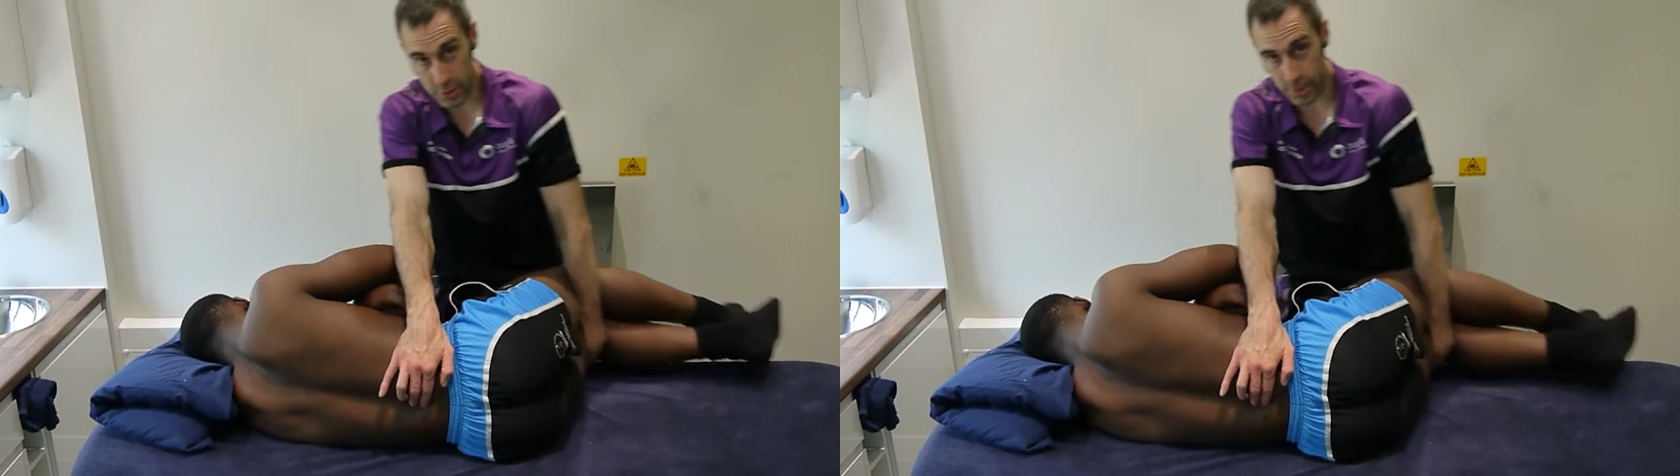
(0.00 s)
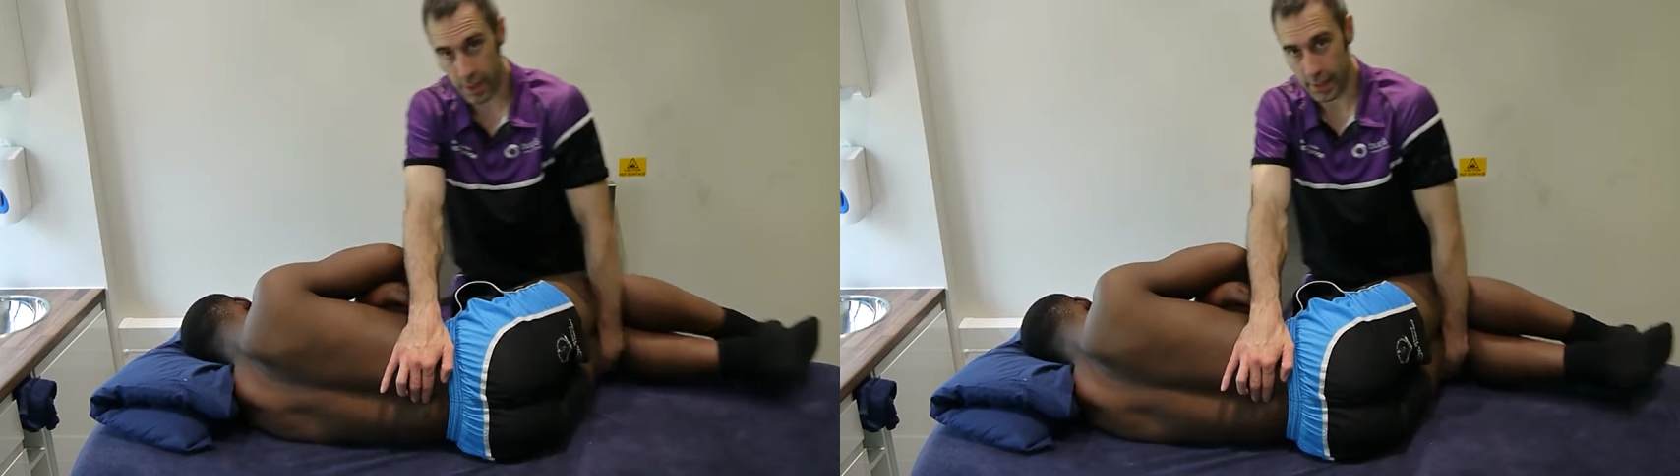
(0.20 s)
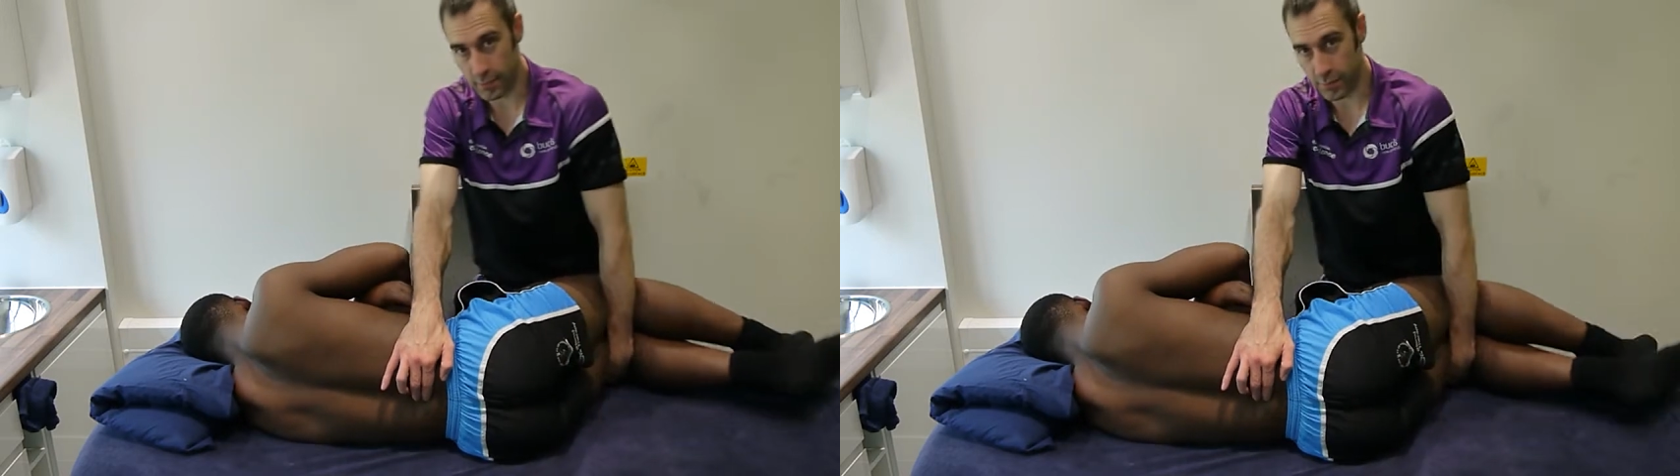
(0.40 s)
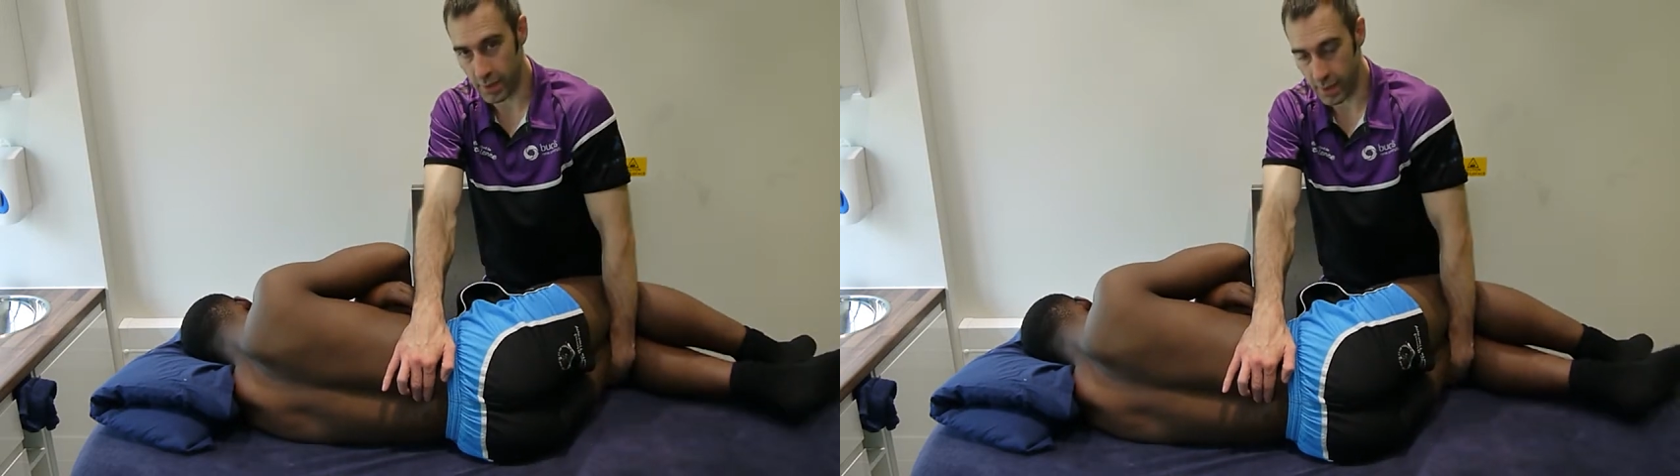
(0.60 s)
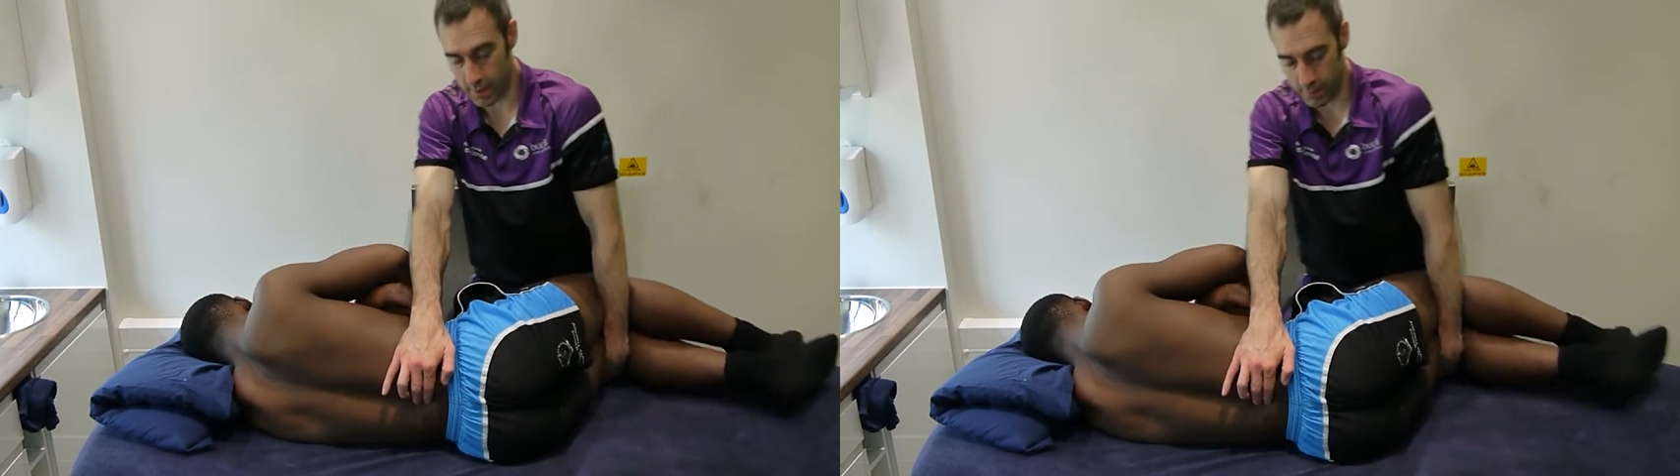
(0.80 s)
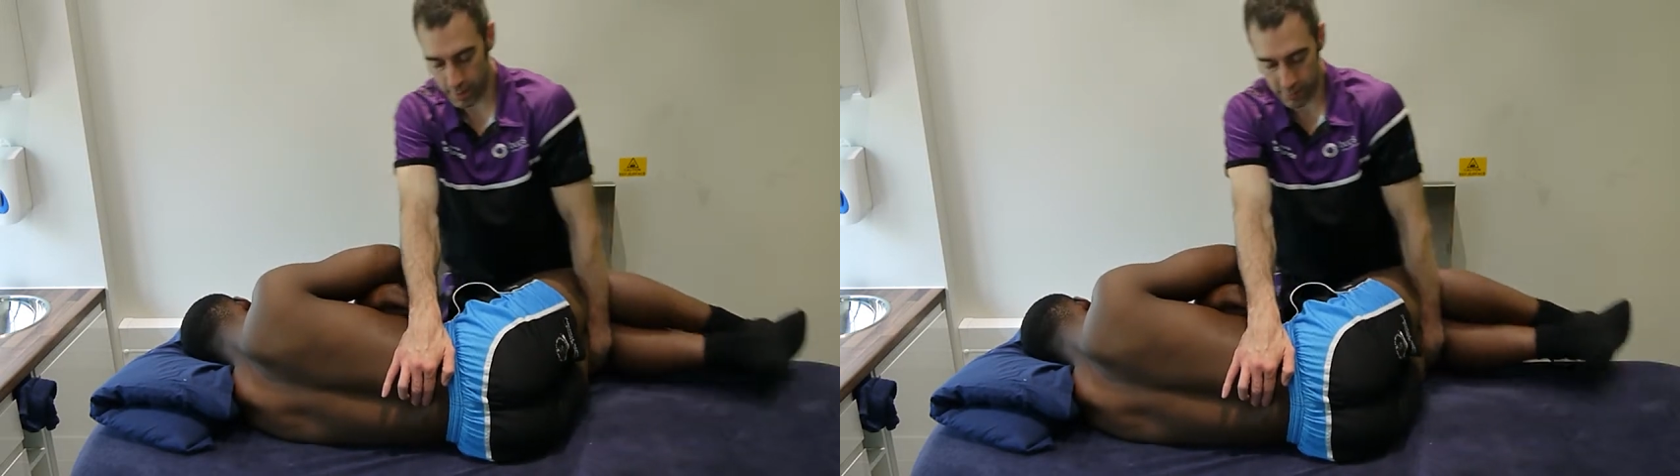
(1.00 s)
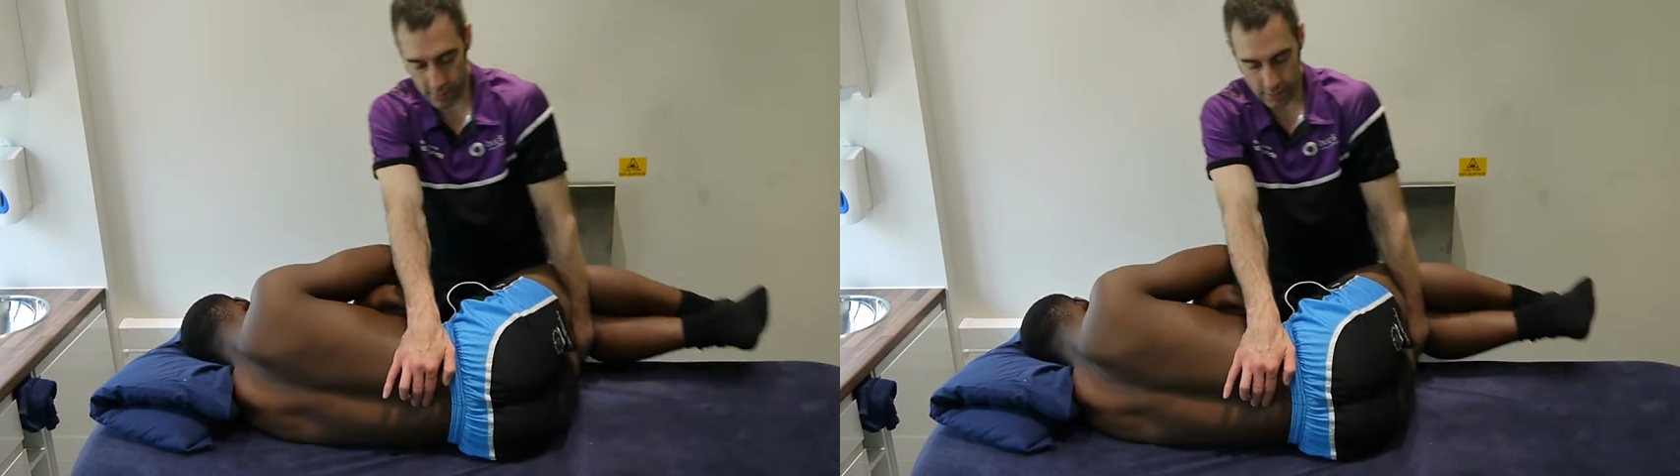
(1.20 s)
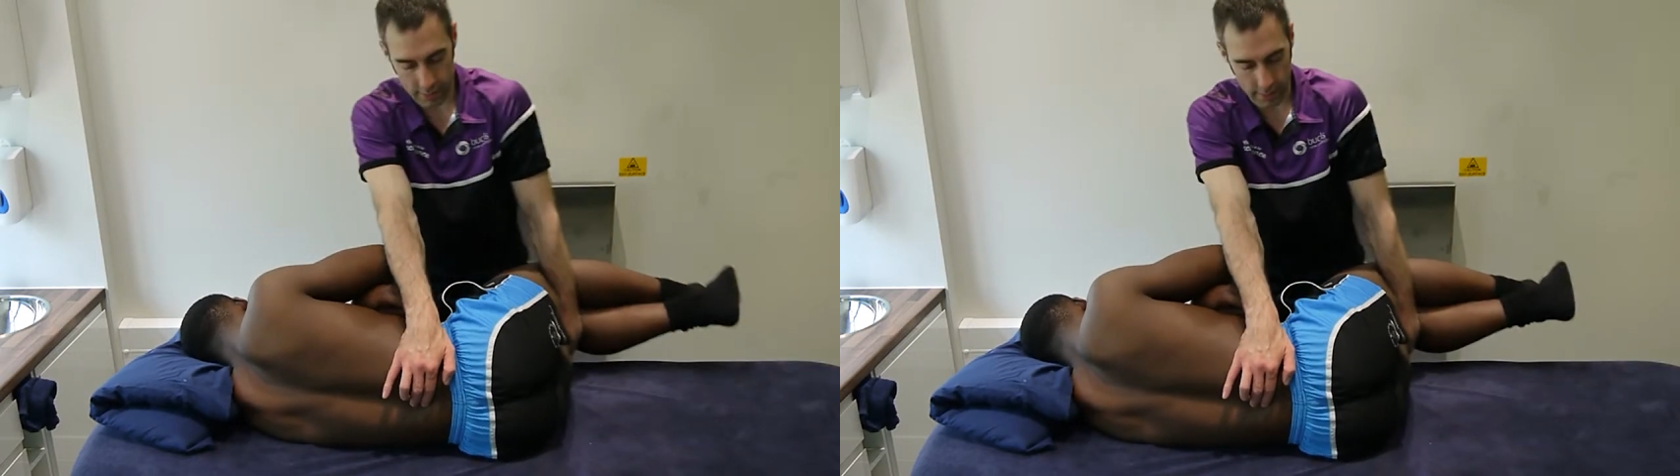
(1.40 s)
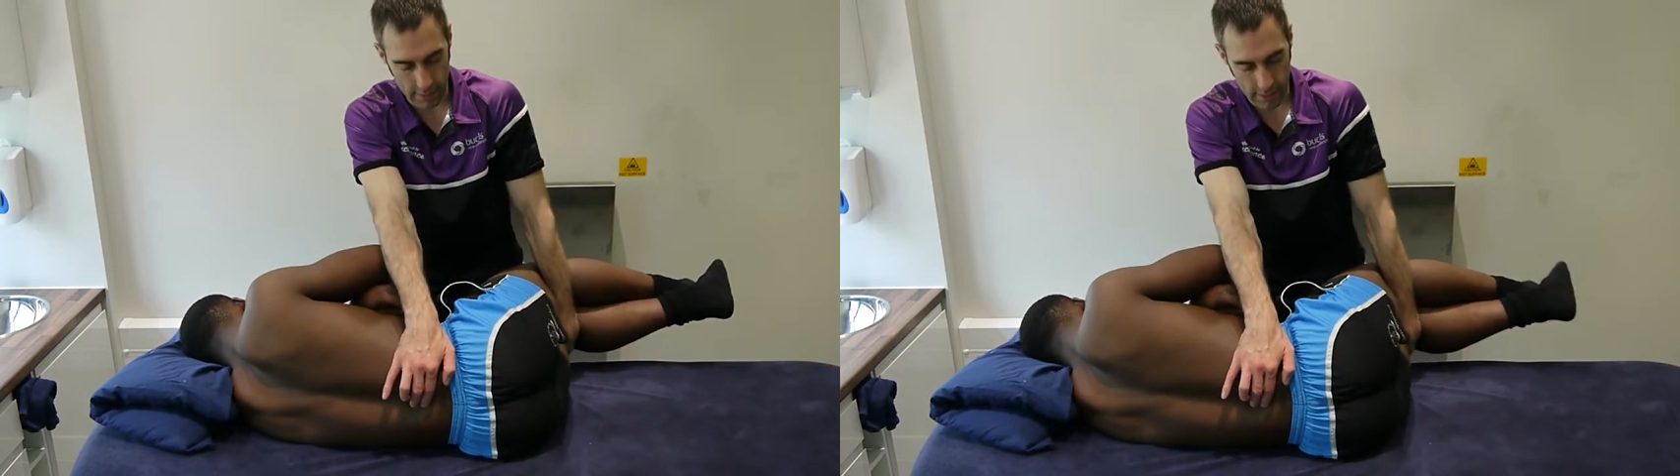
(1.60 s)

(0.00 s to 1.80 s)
spine via their pelvis.